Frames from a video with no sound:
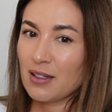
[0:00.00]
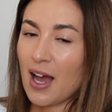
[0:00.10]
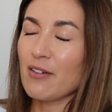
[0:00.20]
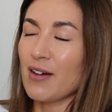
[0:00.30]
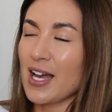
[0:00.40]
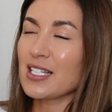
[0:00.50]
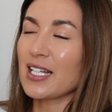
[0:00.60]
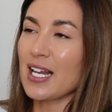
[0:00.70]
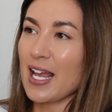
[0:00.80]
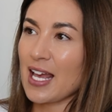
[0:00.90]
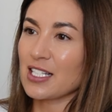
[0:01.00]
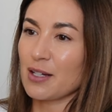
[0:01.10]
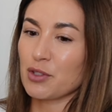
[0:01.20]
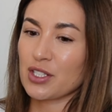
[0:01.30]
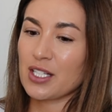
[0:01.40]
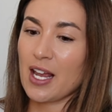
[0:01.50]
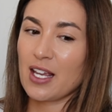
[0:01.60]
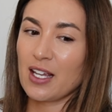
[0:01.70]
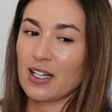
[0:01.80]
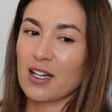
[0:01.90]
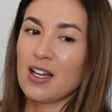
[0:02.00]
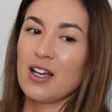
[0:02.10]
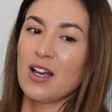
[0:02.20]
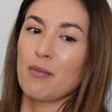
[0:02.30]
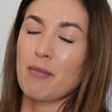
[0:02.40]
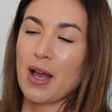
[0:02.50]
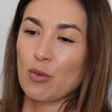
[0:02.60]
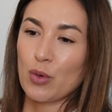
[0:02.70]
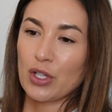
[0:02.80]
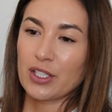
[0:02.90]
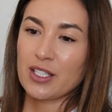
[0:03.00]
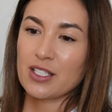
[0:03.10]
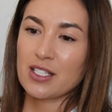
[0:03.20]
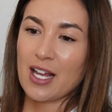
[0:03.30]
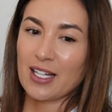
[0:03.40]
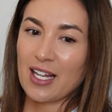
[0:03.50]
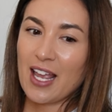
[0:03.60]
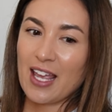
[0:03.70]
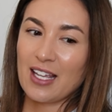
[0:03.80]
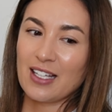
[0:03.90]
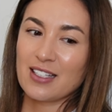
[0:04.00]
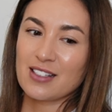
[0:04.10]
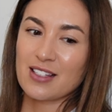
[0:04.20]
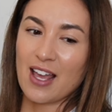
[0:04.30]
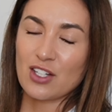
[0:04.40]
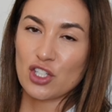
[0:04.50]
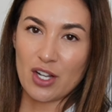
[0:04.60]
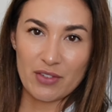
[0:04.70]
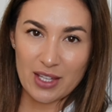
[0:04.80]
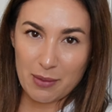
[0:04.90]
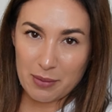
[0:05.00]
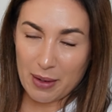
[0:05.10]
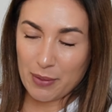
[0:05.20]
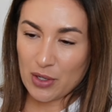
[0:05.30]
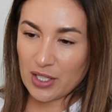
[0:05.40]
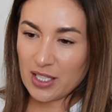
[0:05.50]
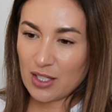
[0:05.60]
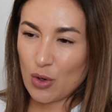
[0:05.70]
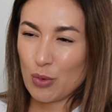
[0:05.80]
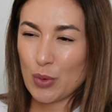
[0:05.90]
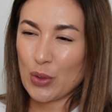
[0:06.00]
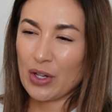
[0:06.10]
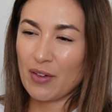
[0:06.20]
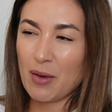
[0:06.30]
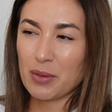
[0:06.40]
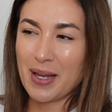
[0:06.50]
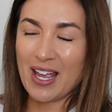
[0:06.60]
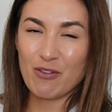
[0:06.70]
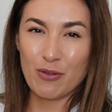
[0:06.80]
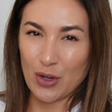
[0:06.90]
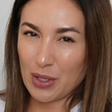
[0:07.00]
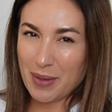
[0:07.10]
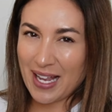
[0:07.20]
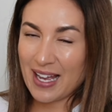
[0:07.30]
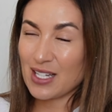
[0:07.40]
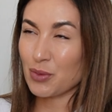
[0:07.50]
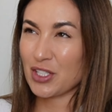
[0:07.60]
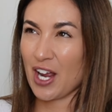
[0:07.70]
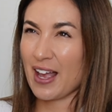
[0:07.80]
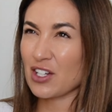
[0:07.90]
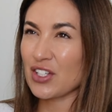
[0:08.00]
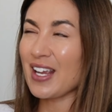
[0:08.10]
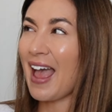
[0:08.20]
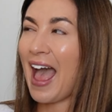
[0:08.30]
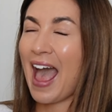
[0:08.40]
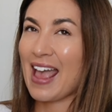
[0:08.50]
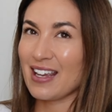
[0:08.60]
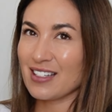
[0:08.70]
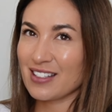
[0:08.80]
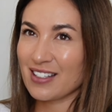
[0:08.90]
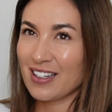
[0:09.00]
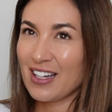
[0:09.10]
I find that I end up just taking my wallet and keys and shoving them in my pocket, or walking around with my phone in my hand, which I actually hate